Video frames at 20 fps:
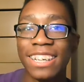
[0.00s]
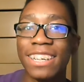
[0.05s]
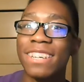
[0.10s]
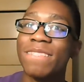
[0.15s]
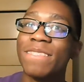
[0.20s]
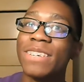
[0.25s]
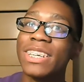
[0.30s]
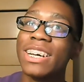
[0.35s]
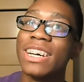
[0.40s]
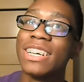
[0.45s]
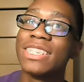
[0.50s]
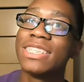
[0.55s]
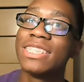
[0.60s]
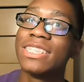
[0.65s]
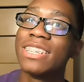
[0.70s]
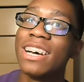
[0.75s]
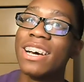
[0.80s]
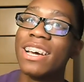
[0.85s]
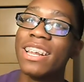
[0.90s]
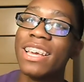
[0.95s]
Oh my gosh,
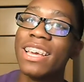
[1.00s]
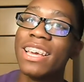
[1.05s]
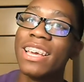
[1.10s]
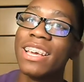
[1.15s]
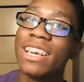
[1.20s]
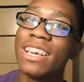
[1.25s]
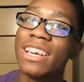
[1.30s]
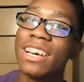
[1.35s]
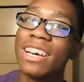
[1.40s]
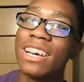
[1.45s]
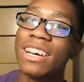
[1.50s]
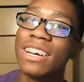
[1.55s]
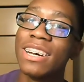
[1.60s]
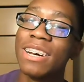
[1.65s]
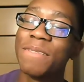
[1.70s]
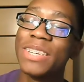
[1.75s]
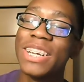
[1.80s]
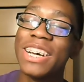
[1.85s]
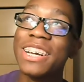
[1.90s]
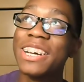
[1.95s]
Narae.
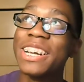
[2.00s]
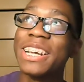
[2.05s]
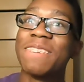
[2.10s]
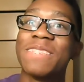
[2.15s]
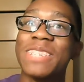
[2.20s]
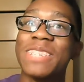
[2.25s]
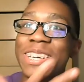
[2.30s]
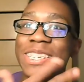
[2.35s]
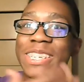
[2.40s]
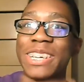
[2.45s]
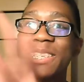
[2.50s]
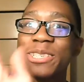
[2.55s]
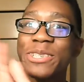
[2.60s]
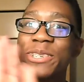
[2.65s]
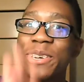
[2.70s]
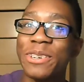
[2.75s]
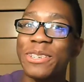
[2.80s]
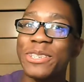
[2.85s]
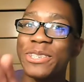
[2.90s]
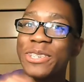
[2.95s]
I mean, not I'm sorry,
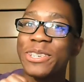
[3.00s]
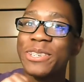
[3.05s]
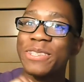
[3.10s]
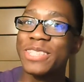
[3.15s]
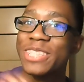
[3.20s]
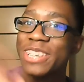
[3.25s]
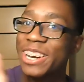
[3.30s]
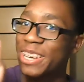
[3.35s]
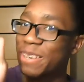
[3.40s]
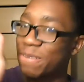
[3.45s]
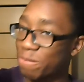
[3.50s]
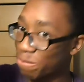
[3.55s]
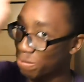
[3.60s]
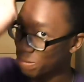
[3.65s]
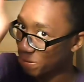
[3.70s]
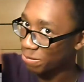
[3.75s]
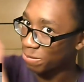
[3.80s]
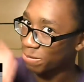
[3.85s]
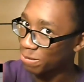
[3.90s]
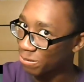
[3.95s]
Juhyun, sorry.
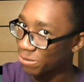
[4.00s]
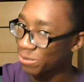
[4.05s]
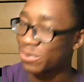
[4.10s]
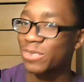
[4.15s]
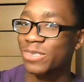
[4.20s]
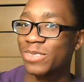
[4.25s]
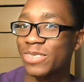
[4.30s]
Mm-hmm.